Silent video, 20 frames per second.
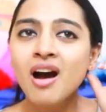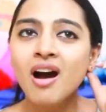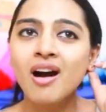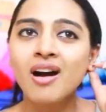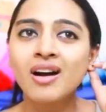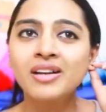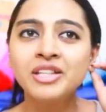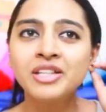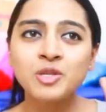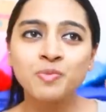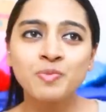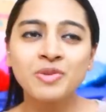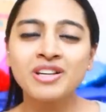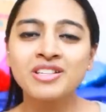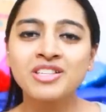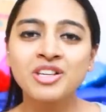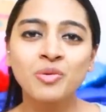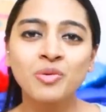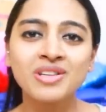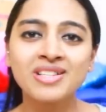uh, this
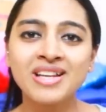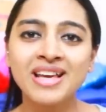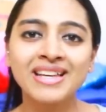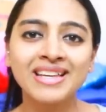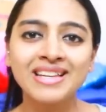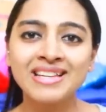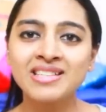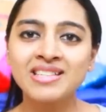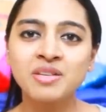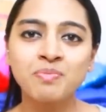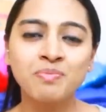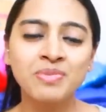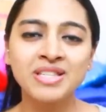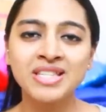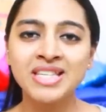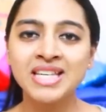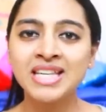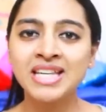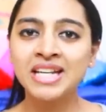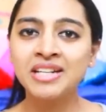piercing was like easy
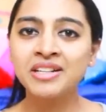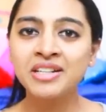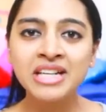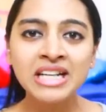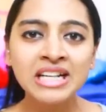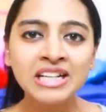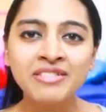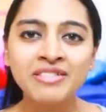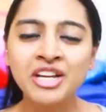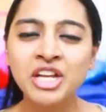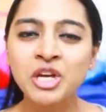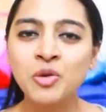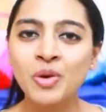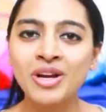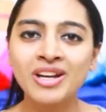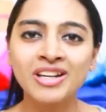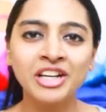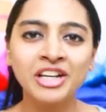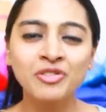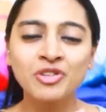peasy. It healed very
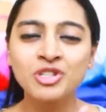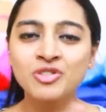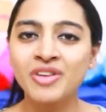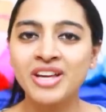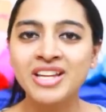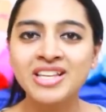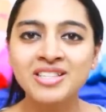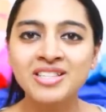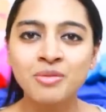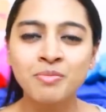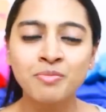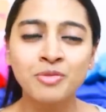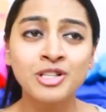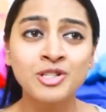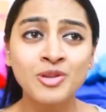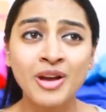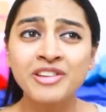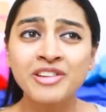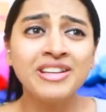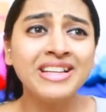quickly. It was very
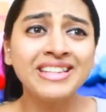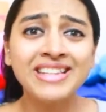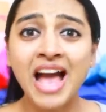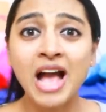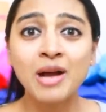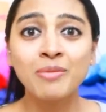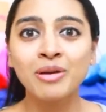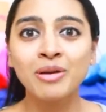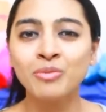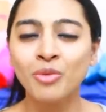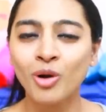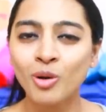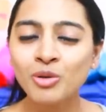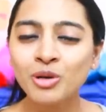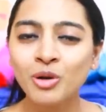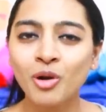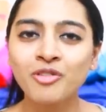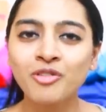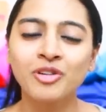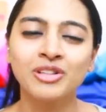simple. So I really thank my mom
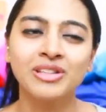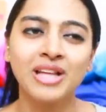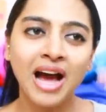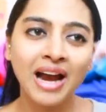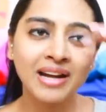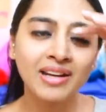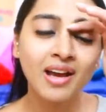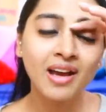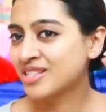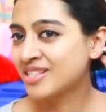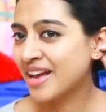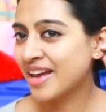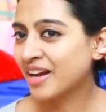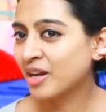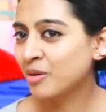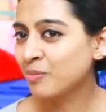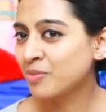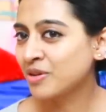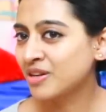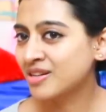a lot for that. The
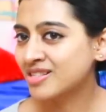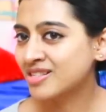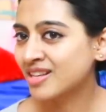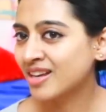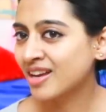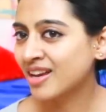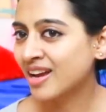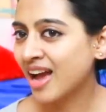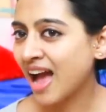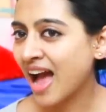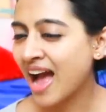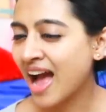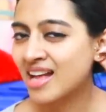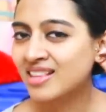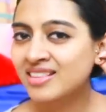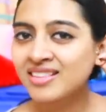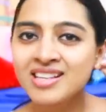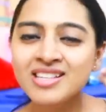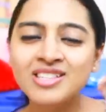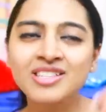second piercing,
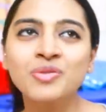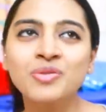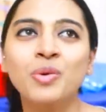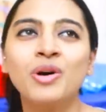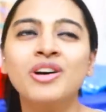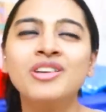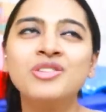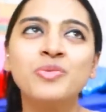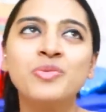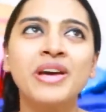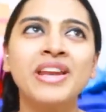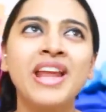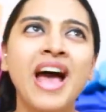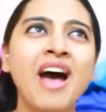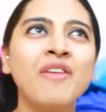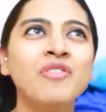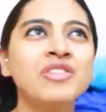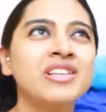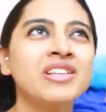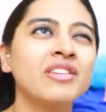and this was when
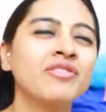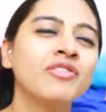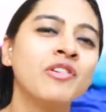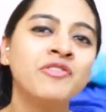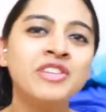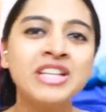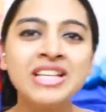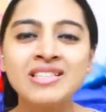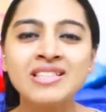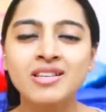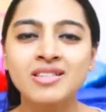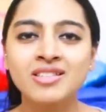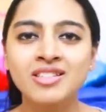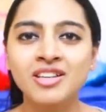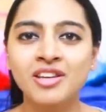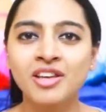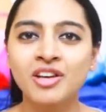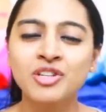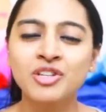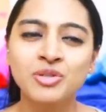I was like fifteen,
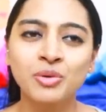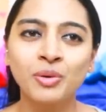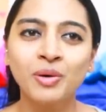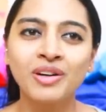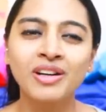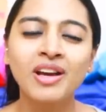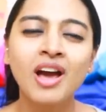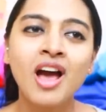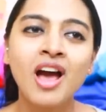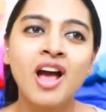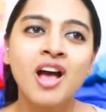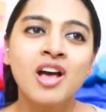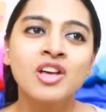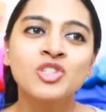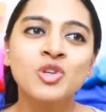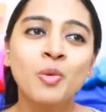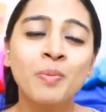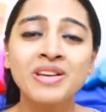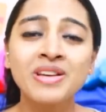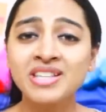sixteen years old.
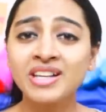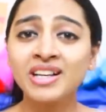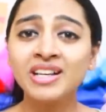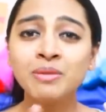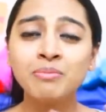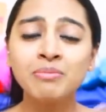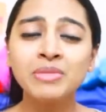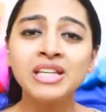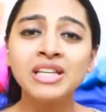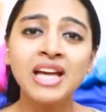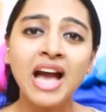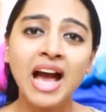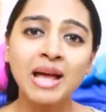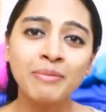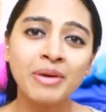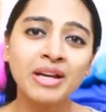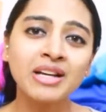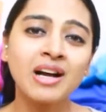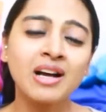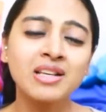So basically me
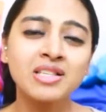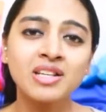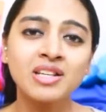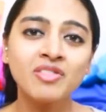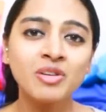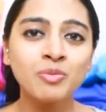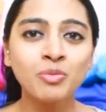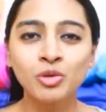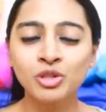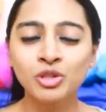and my cousin, we